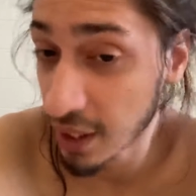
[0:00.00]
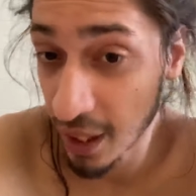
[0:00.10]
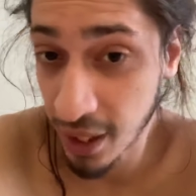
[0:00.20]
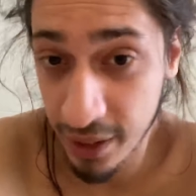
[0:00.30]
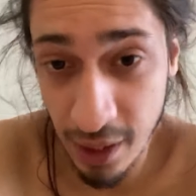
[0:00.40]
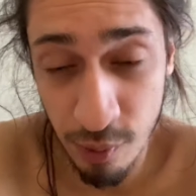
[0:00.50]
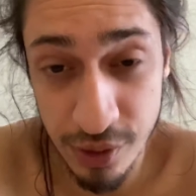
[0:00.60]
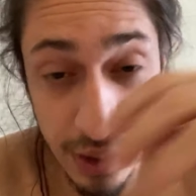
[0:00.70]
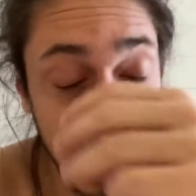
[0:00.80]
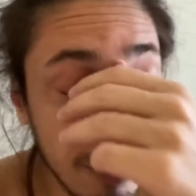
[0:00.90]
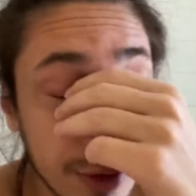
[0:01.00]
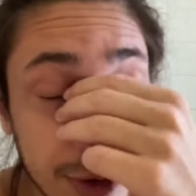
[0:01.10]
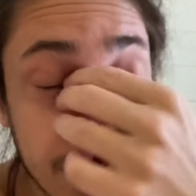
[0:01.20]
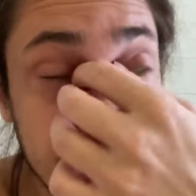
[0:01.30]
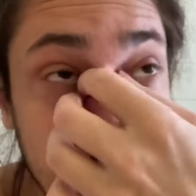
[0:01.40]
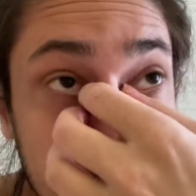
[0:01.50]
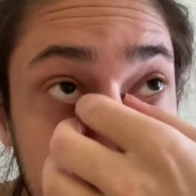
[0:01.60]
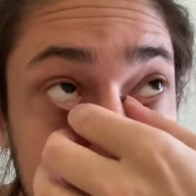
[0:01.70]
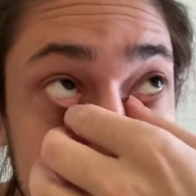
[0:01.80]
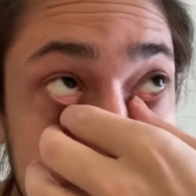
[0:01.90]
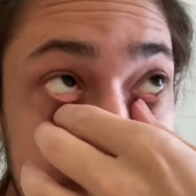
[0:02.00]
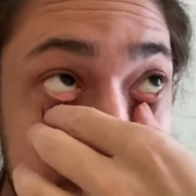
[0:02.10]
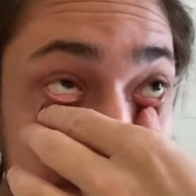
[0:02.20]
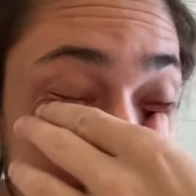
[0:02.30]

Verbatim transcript: and that was an afternoon too that I posted the,